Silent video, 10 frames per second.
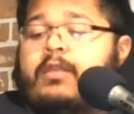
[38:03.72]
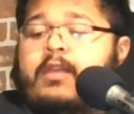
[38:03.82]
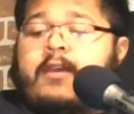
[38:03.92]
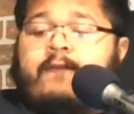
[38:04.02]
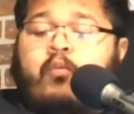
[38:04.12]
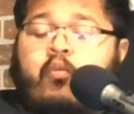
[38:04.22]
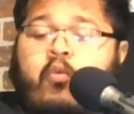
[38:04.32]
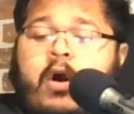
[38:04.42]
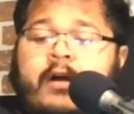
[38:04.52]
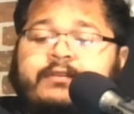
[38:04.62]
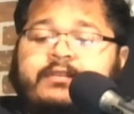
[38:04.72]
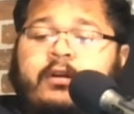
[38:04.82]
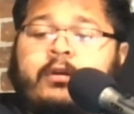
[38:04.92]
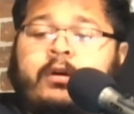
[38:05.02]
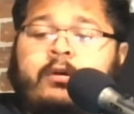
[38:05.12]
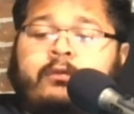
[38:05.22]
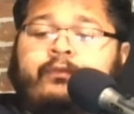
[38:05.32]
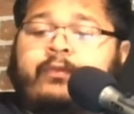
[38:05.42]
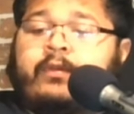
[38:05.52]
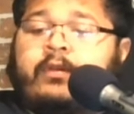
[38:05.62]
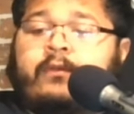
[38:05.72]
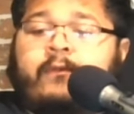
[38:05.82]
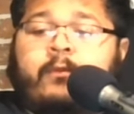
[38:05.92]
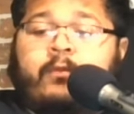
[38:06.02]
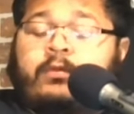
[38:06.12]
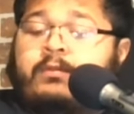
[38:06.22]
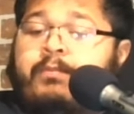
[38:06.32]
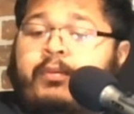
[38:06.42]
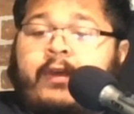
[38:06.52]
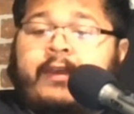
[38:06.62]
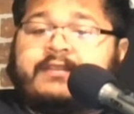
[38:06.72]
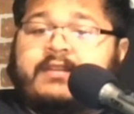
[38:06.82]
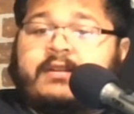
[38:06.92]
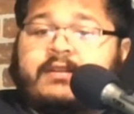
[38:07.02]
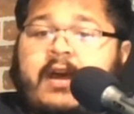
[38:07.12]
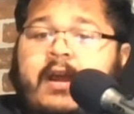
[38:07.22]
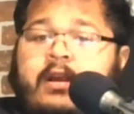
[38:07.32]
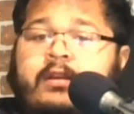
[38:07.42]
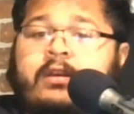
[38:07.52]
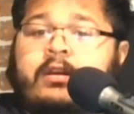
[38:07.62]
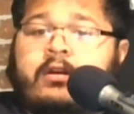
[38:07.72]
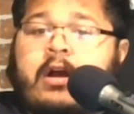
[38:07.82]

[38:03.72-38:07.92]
if Juan Soto plays the entire year,